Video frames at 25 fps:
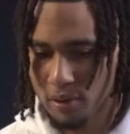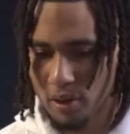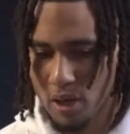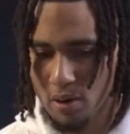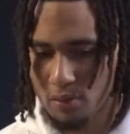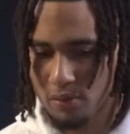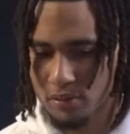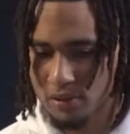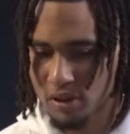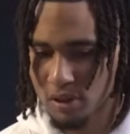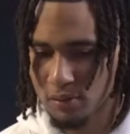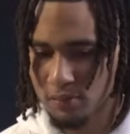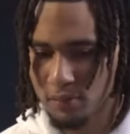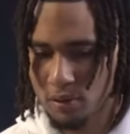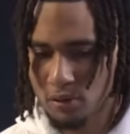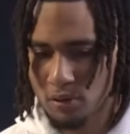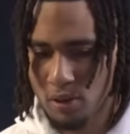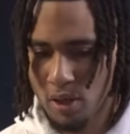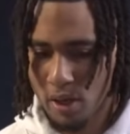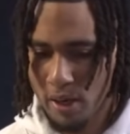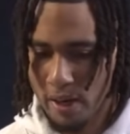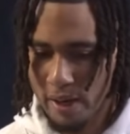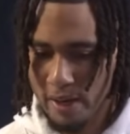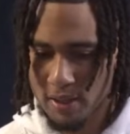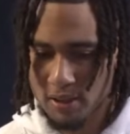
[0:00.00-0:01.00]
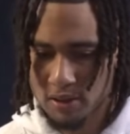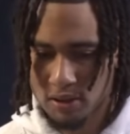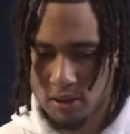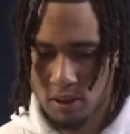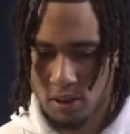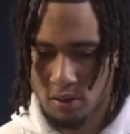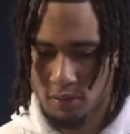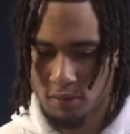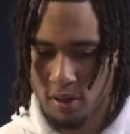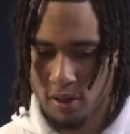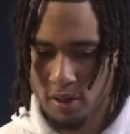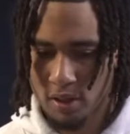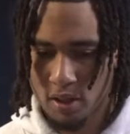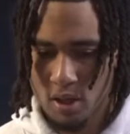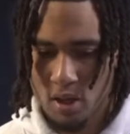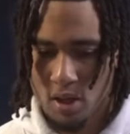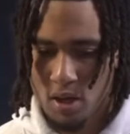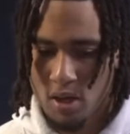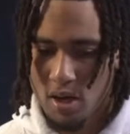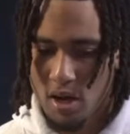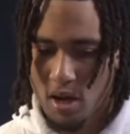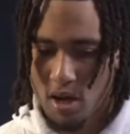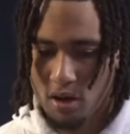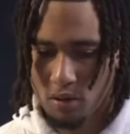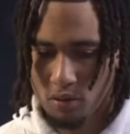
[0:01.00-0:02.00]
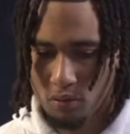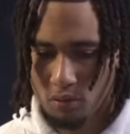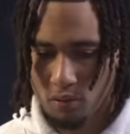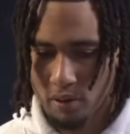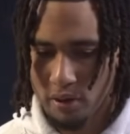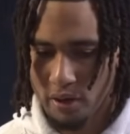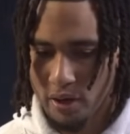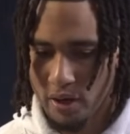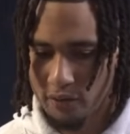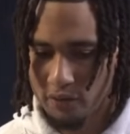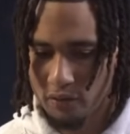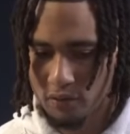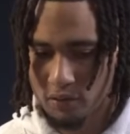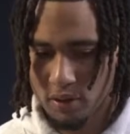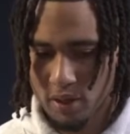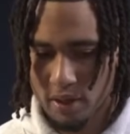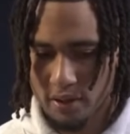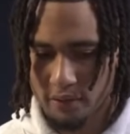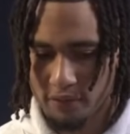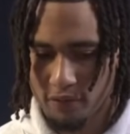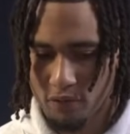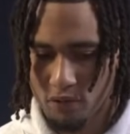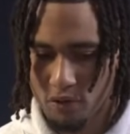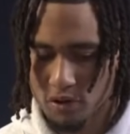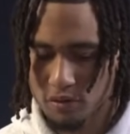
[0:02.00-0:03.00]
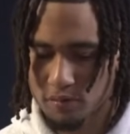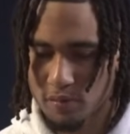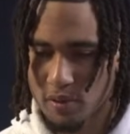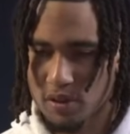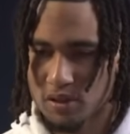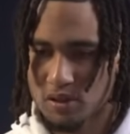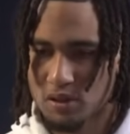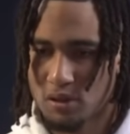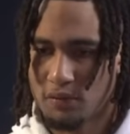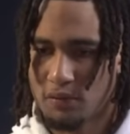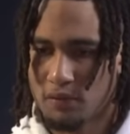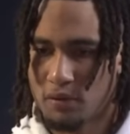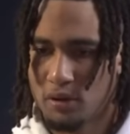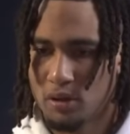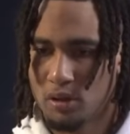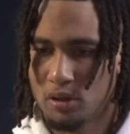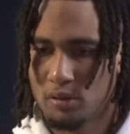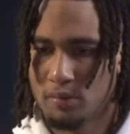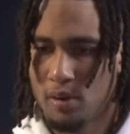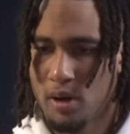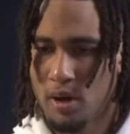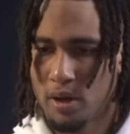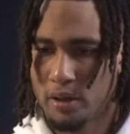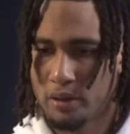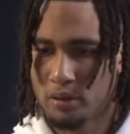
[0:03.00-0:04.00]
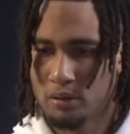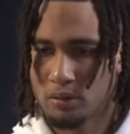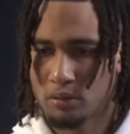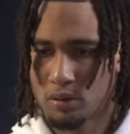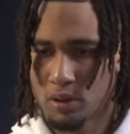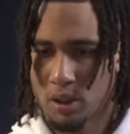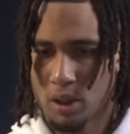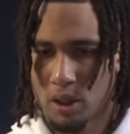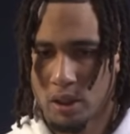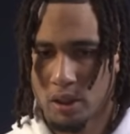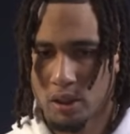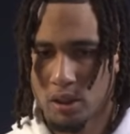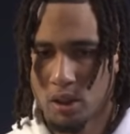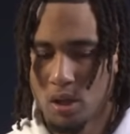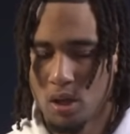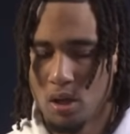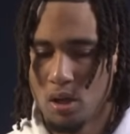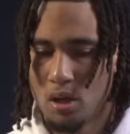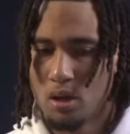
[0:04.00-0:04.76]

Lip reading: But I would say, man, you gotta ask them. Like, I don't want to ever like force myself on anybody or like